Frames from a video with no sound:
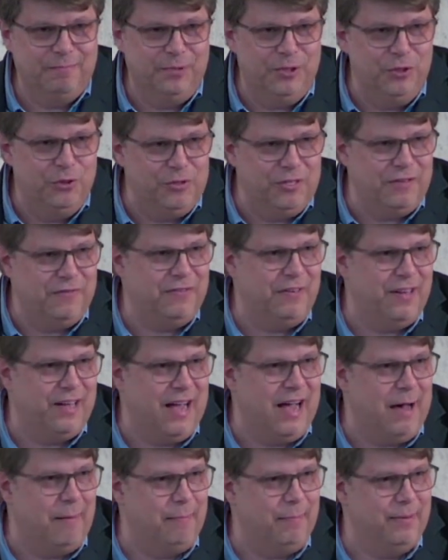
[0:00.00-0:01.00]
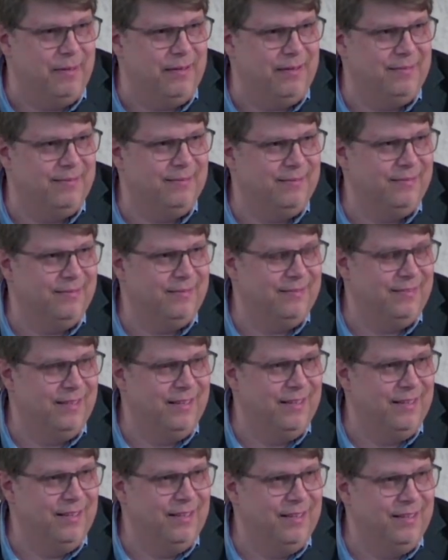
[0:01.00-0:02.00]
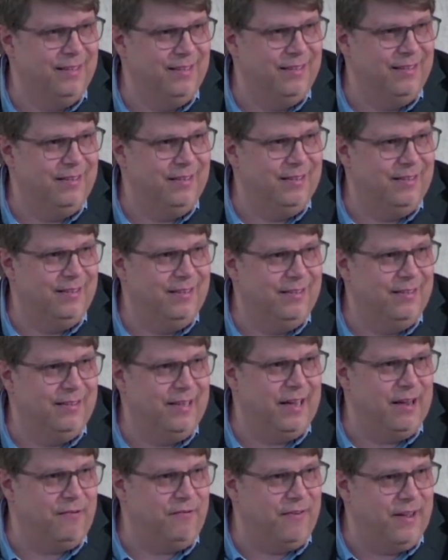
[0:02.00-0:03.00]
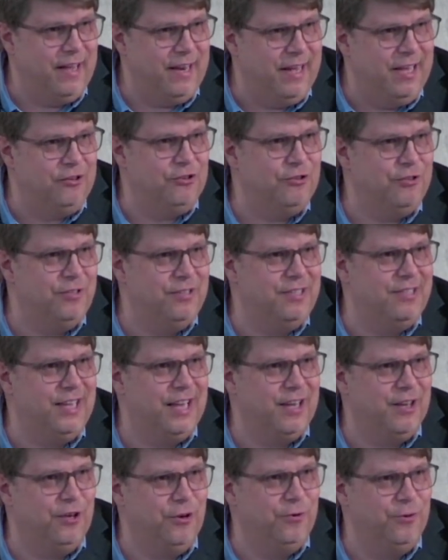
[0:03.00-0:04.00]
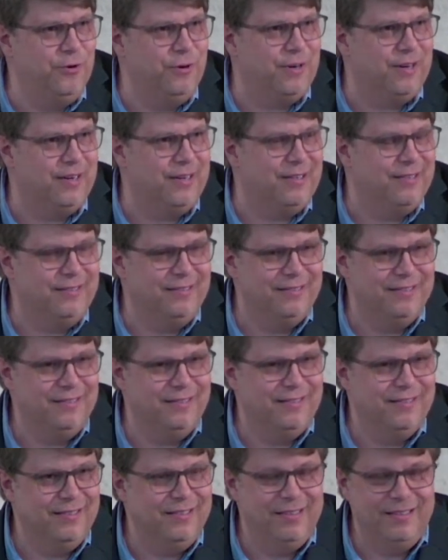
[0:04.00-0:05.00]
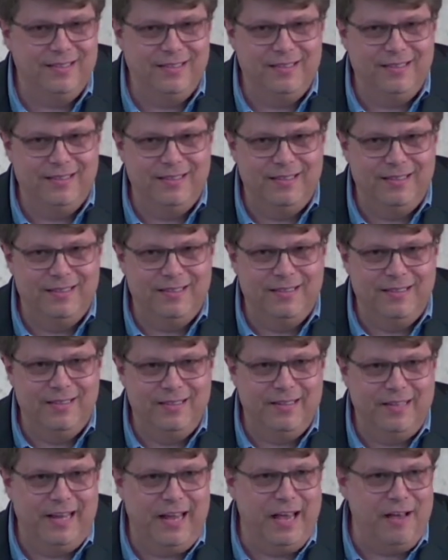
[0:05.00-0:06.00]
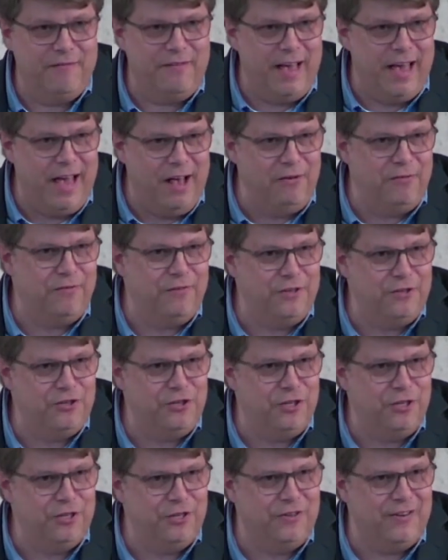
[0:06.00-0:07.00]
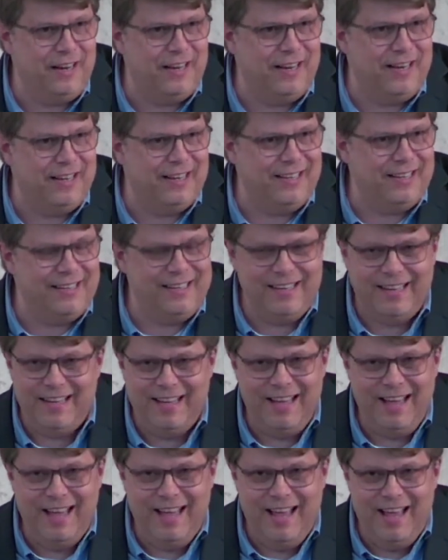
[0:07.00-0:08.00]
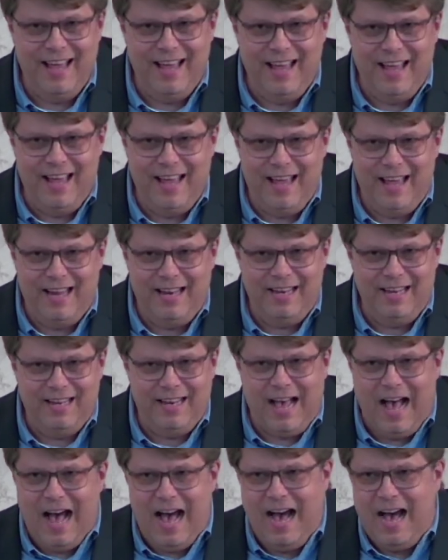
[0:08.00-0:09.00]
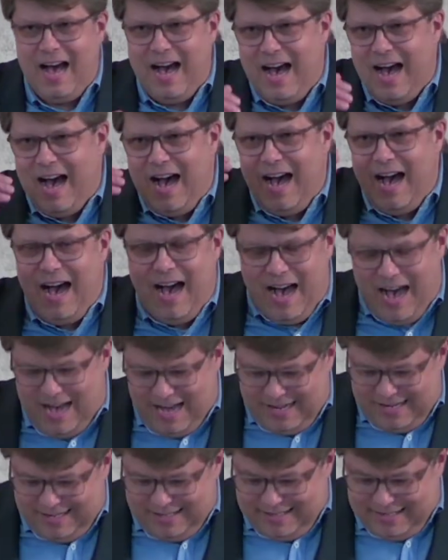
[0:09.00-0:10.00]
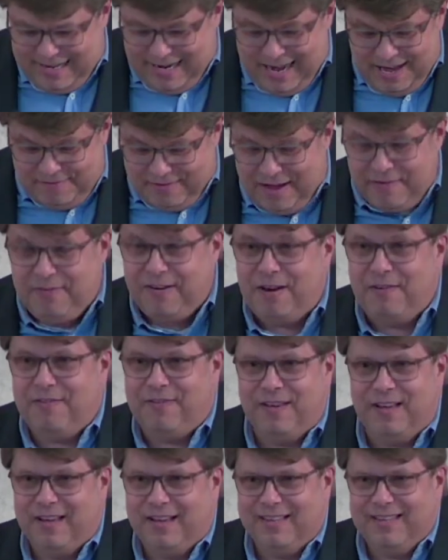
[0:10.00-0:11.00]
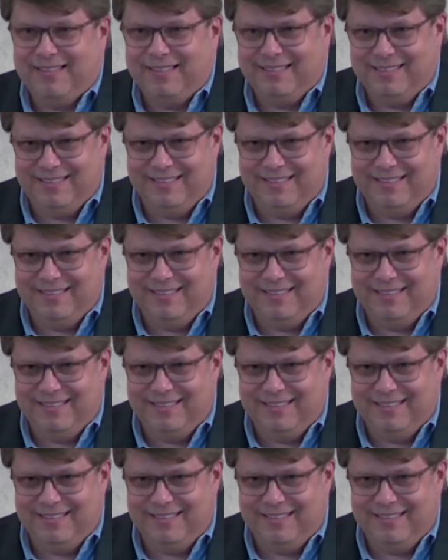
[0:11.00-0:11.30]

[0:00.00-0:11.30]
beautiful couple, they are financially secure, they have healthy children, and that they have everything,